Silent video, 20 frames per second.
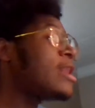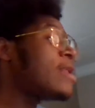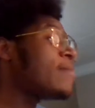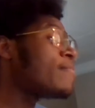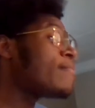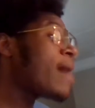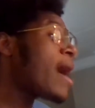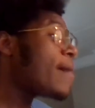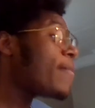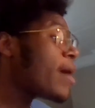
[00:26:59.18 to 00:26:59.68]

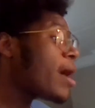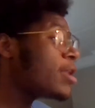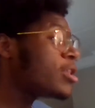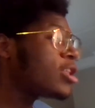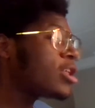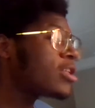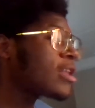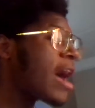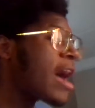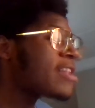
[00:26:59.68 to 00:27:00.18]
my
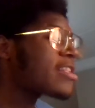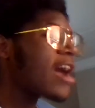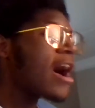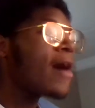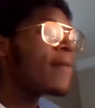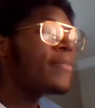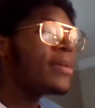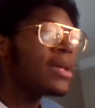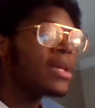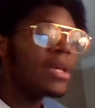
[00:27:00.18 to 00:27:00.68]
apologies, guys.
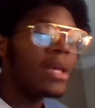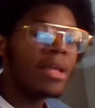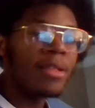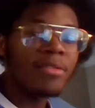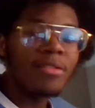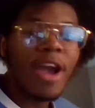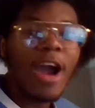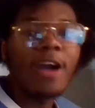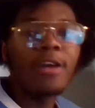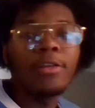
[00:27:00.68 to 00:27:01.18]
I'll be
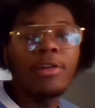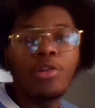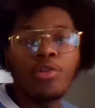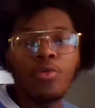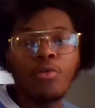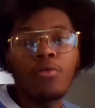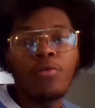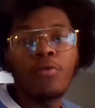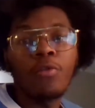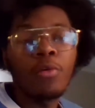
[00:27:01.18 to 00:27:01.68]
entirely
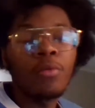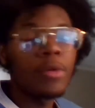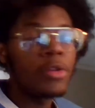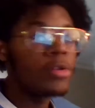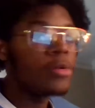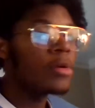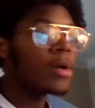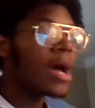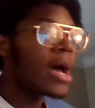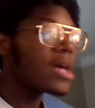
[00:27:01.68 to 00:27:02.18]
truthful with
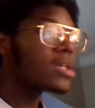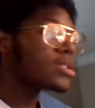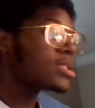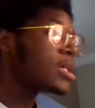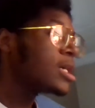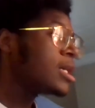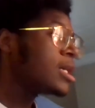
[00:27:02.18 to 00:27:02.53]
you guys.